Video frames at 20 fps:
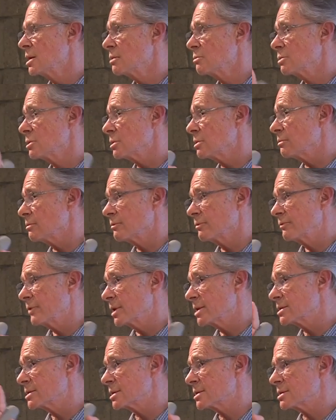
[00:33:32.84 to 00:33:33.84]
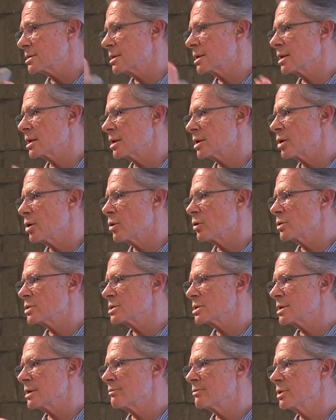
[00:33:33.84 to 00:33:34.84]
will fix this little nose
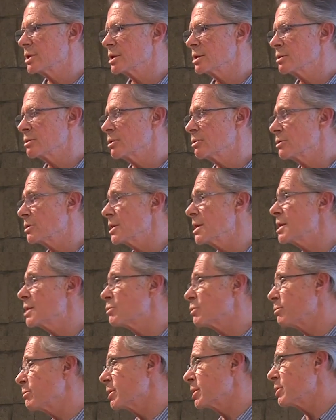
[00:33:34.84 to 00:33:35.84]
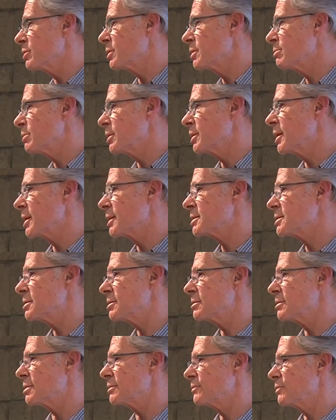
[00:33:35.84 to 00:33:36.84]
and everything you think will be good, but next
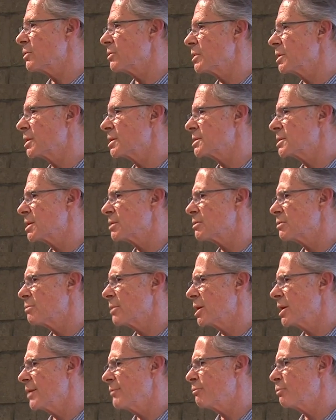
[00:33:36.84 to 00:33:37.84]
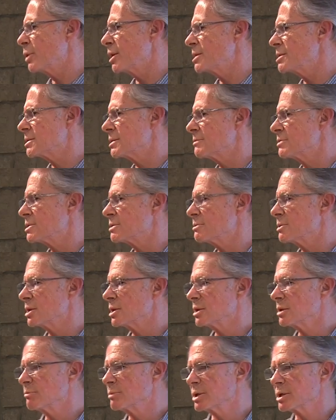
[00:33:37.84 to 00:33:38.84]
year they're phoning and saying, well, my left breast seems to be a
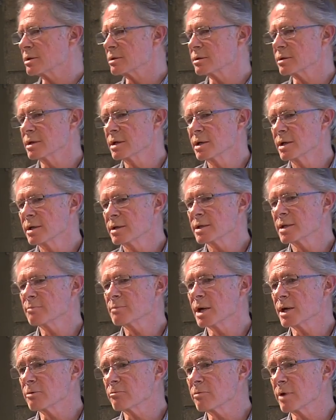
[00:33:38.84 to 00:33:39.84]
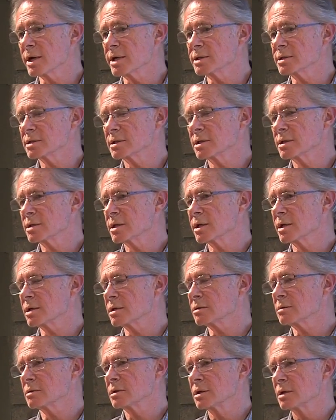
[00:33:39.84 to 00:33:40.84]
little bigger than my right. And
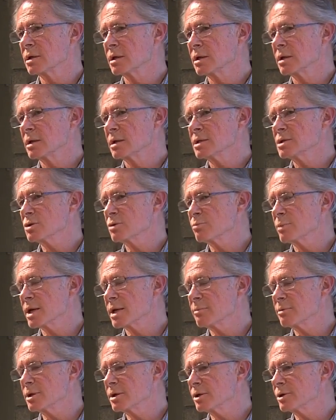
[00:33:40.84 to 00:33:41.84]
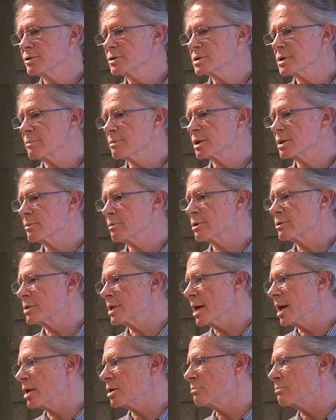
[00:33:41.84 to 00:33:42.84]
then so maybe he'll do something about
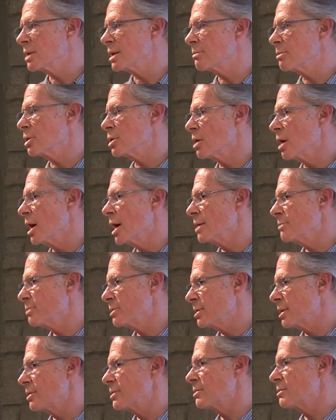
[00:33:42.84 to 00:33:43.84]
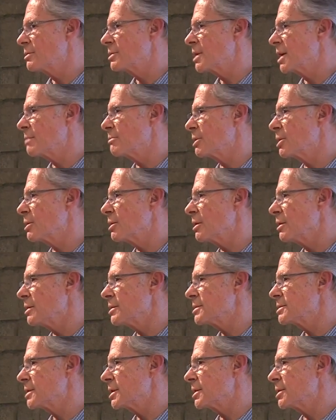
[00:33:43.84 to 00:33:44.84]
that or maybe not, but the third time he
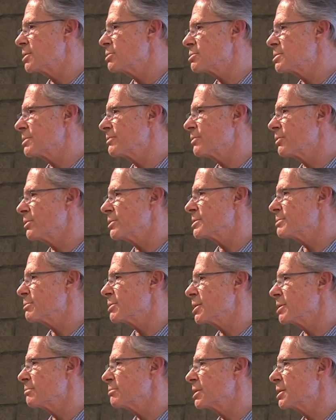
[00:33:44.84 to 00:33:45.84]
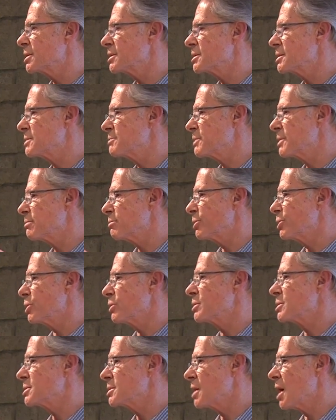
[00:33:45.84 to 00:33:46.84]
calls, then he usually phones me because these people
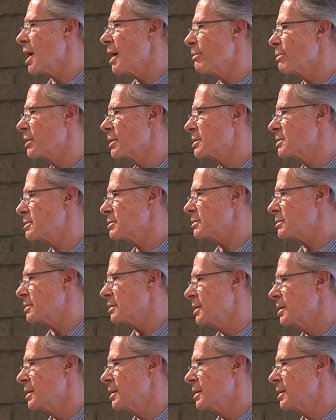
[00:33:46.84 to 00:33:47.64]
don't stop because they